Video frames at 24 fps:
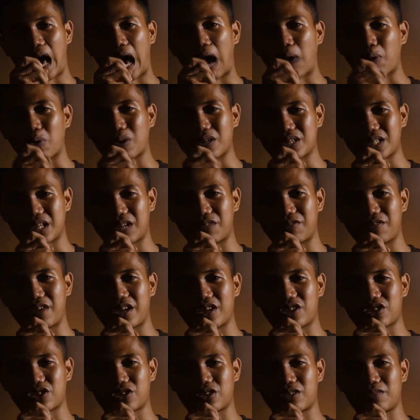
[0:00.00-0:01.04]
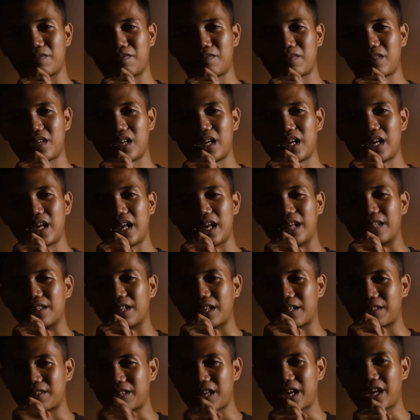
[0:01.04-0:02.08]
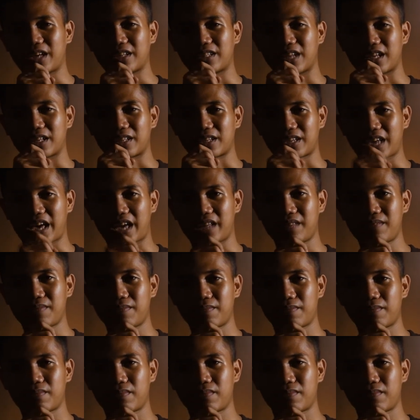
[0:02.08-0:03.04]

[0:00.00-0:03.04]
our salvation, the thing that can